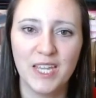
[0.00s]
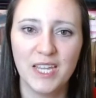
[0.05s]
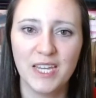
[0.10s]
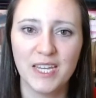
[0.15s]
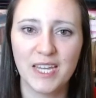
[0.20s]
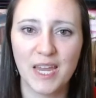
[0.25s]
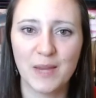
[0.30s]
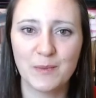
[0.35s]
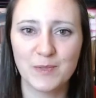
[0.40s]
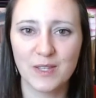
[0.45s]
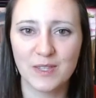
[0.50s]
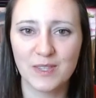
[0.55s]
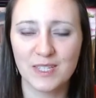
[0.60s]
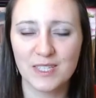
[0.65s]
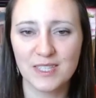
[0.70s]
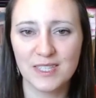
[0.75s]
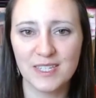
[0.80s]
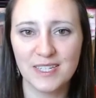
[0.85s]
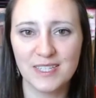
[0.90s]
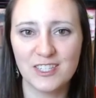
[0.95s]
Games on
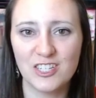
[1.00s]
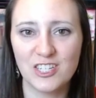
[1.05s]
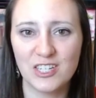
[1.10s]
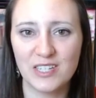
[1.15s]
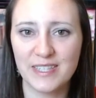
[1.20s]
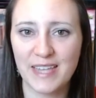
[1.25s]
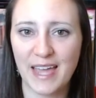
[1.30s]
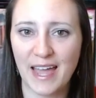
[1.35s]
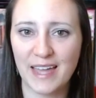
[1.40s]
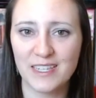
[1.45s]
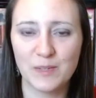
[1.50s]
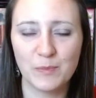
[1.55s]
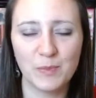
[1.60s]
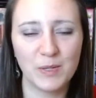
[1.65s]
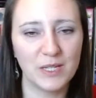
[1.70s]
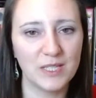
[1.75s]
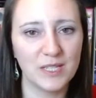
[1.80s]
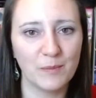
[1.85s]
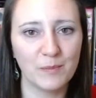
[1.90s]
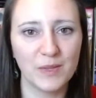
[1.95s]
this list just had to
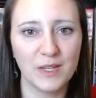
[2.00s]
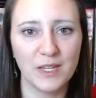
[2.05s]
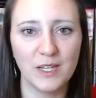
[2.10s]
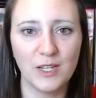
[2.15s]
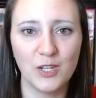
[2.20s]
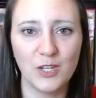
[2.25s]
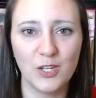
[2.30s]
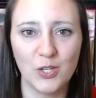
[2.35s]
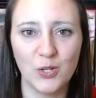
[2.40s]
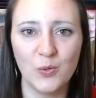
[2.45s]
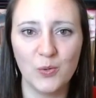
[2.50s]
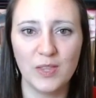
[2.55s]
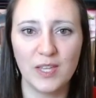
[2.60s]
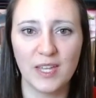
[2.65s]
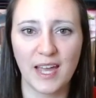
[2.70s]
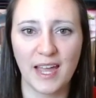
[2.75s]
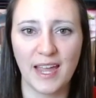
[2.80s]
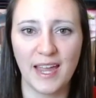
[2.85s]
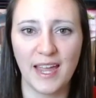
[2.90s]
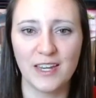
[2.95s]
be something new that
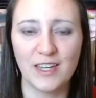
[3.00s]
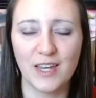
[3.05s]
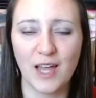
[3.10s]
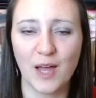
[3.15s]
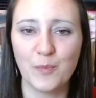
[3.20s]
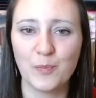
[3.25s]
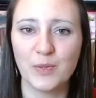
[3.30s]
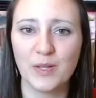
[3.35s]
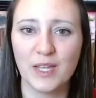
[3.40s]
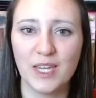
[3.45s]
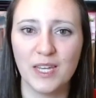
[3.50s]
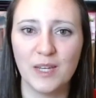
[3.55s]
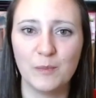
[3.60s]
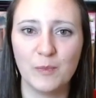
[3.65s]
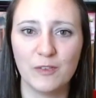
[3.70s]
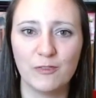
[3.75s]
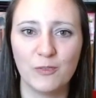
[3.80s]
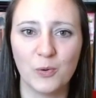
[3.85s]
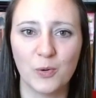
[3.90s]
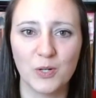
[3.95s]
I had not played
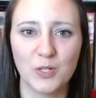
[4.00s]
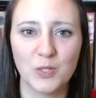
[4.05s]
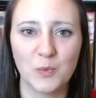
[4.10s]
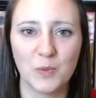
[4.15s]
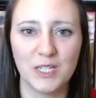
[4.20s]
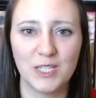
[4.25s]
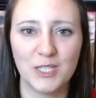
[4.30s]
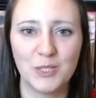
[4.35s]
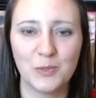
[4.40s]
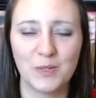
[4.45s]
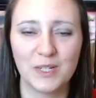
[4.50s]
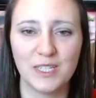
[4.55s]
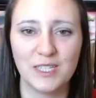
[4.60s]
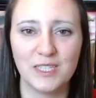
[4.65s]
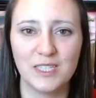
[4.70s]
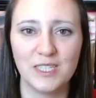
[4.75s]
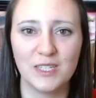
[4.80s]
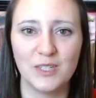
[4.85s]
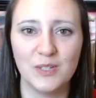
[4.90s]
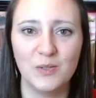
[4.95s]
before
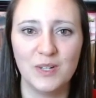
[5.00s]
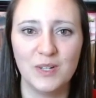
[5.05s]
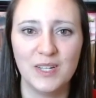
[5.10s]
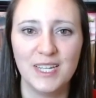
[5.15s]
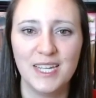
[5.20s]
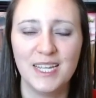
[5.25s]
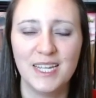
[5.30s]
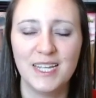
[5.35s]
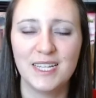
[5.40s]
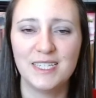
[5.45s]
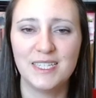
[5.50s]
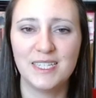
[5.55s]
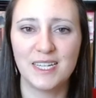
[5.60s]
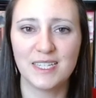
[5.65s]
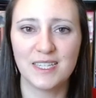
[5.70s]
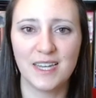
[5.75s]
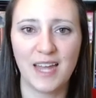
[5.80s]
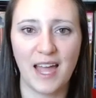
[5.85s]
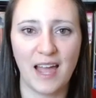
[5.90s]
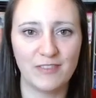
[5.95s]
2022.
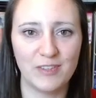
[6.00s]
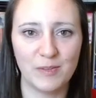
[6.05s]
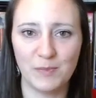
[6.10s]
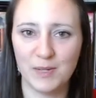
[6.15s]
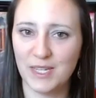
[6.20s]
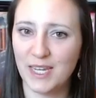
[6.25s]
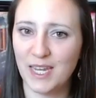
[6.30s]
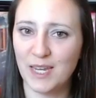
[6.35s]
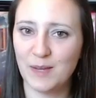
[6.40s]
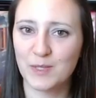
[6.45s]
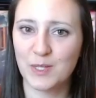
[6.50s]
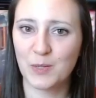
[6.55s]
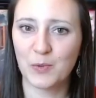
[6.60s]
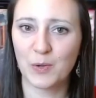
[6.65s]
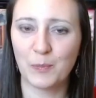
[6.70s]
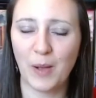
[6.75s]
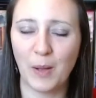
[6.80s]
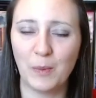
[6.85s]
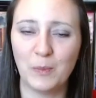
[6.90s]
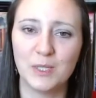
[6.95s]
Doesn't have to be games that were
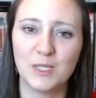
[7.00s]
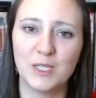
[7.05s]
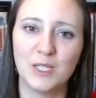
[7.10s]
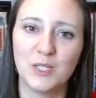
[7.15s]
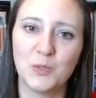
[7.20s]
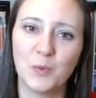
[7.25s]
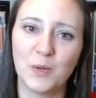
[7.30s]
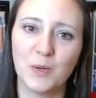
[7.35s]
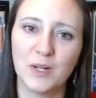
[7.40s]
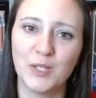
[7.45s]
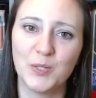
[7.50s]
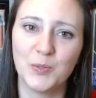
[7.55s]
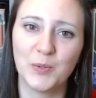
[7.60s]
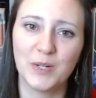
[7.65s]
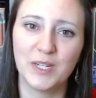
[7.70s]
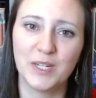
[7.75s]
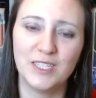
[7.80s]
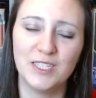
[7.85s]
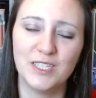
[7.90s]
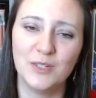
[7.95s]
published in
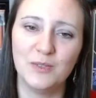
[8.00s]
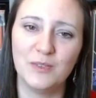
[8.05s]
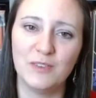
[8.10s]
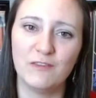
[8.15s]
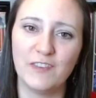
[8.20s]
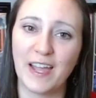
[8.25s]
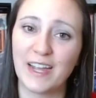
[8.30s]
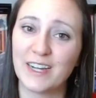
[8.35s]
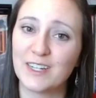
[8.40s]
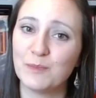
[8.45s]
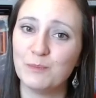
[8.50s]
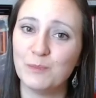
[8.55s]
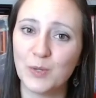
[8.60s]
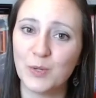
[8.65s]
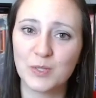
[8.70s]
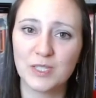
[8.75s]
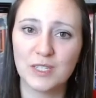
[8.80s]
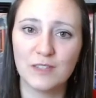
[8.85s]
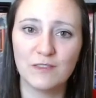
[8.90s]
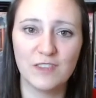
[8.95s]
2022. In fact,
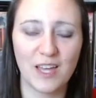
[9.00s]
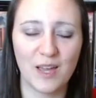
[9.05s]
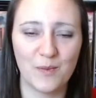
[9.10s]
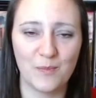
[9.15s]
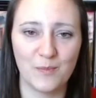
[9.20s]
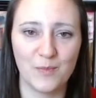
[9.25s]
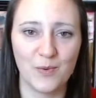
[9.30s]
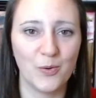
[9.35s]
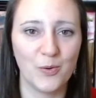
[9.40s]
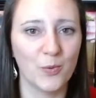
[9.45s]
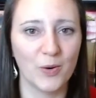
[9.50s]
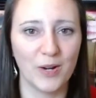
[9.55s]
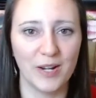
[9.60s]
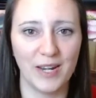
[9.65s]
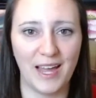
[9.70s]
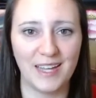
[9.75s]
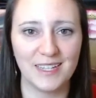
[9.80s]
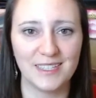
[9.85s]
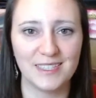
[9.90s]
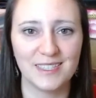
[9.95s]
most of them were
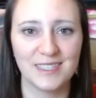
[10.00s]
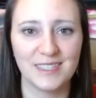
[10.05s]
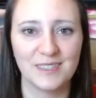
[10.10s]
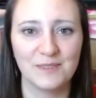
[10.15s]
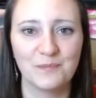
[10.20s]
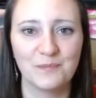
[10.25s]
not.